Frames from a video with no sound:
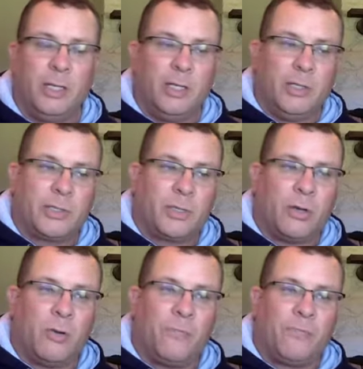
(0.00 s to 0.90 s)

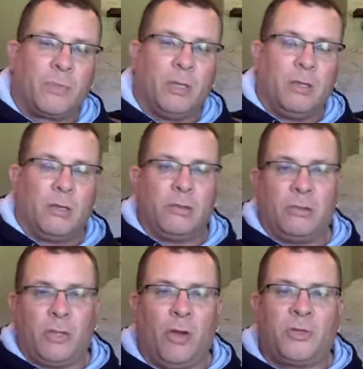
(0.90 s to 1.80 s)
So
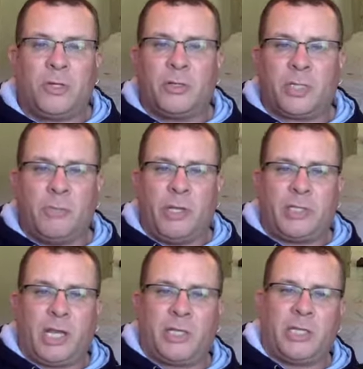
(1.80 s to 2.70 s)
those are some of the
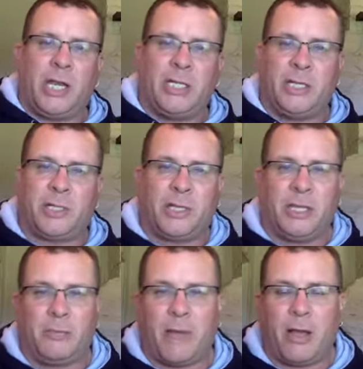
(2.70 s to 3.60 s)
discussion ideas to
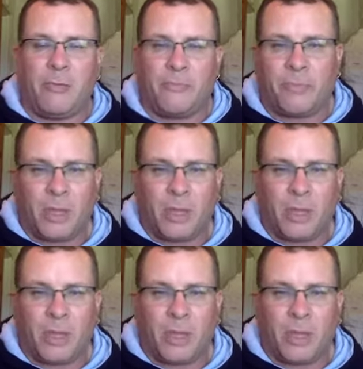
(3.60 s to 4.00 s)
think about.